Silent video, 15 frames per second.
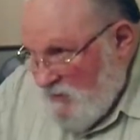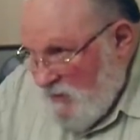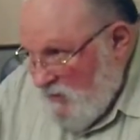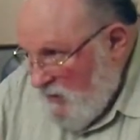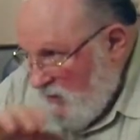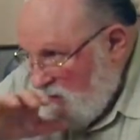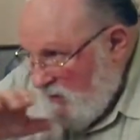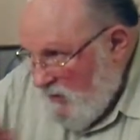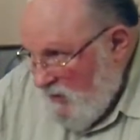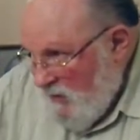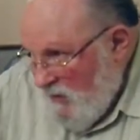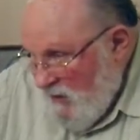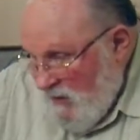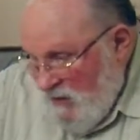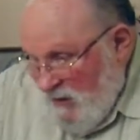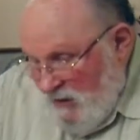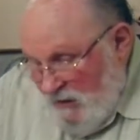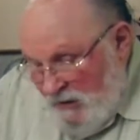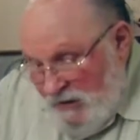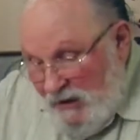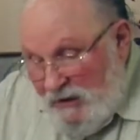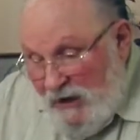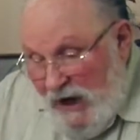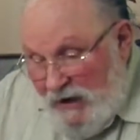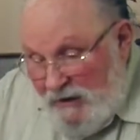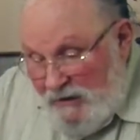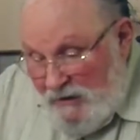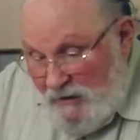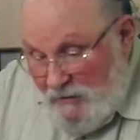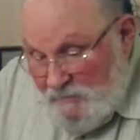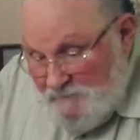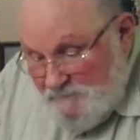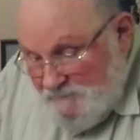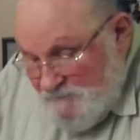Get, get out of there.